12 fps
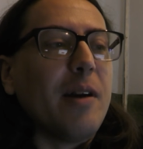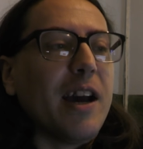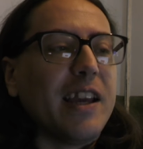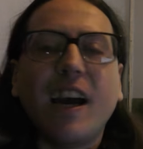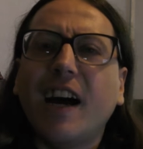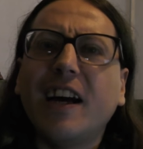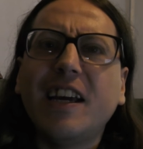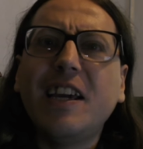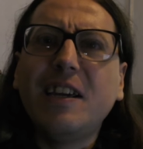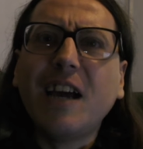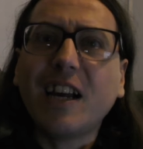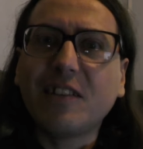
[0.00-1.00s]
Anyway, yeah,
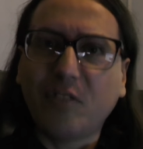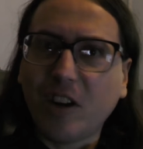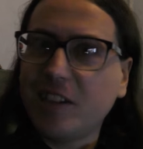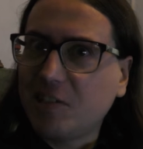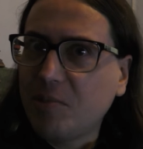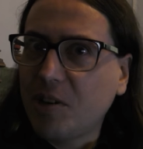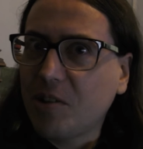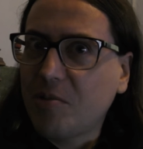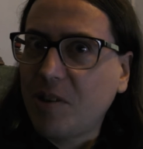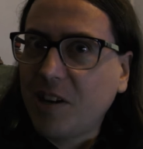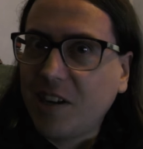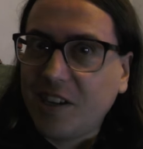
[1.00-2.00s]
he had a very
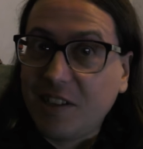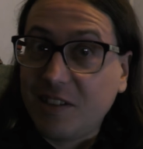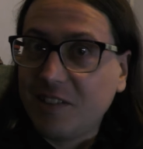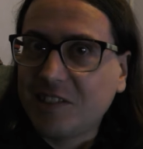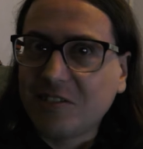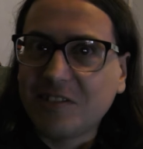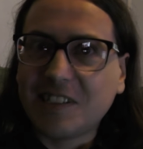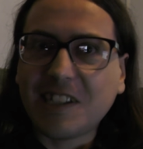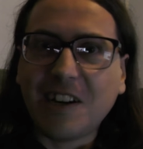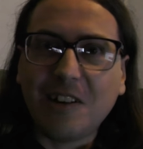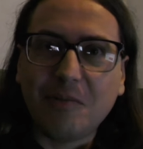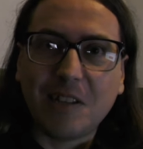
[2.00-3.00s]
Jamiroquai sort of
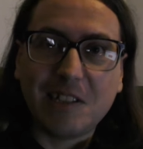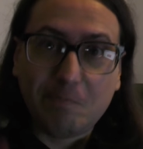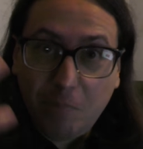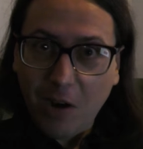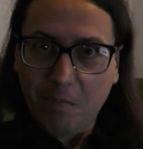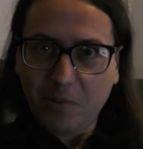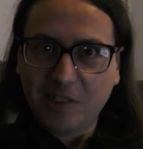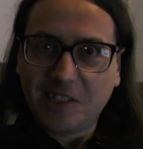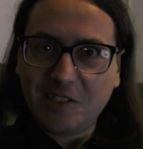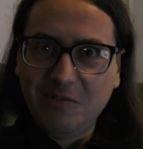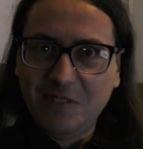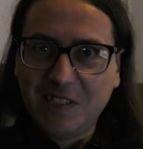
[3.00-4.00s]
style with his purple
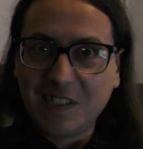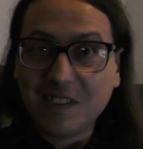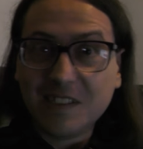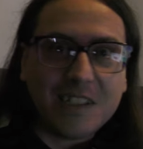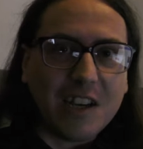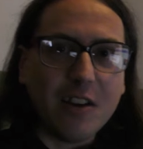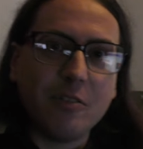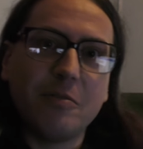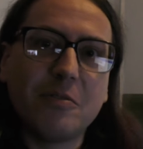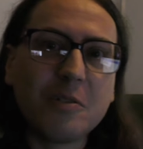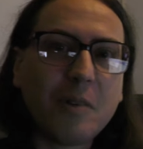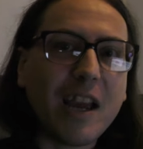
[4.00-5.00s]
suit, and, you
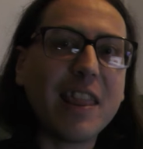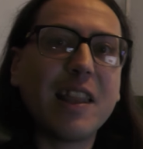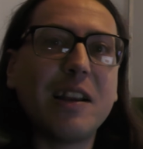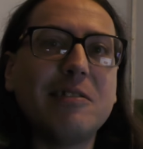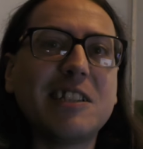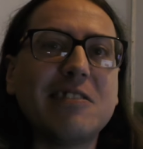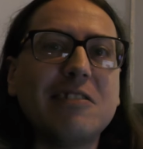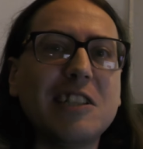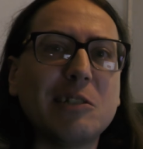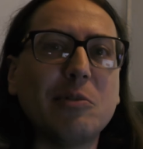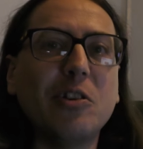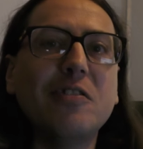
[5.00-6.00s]
know, the way that he was
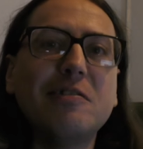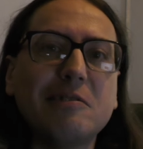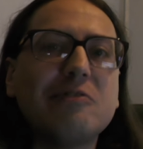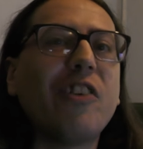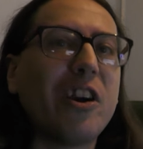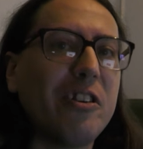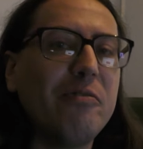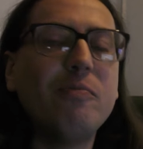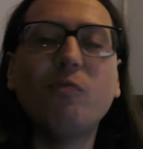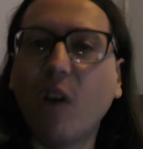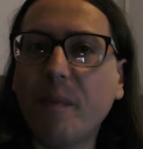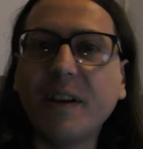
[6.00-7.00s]
doing his moves was very
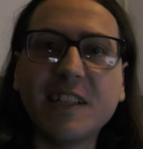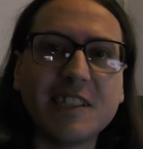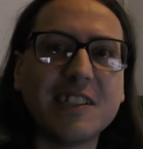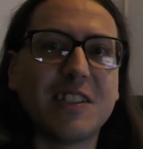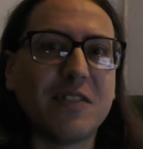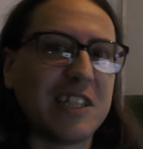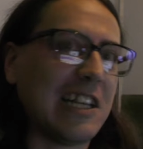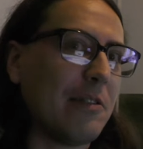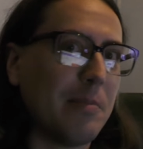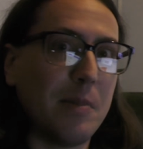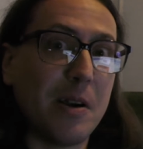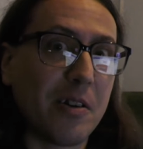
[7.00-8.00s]
reminiscent of a
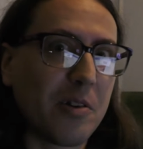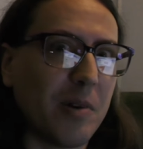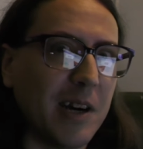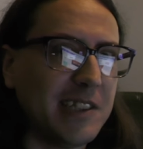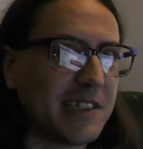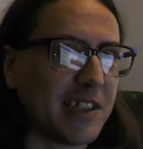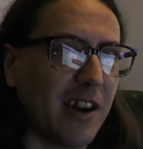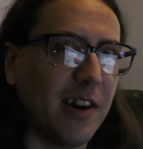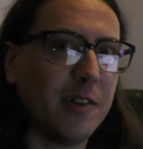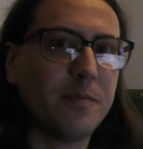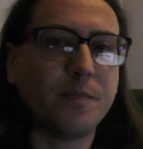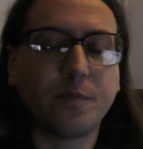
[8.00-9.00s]
Jamiroquai
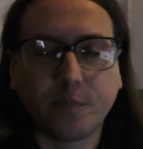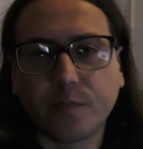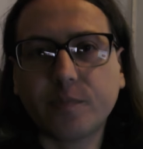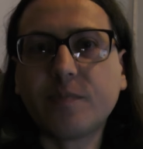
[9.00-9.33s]
style.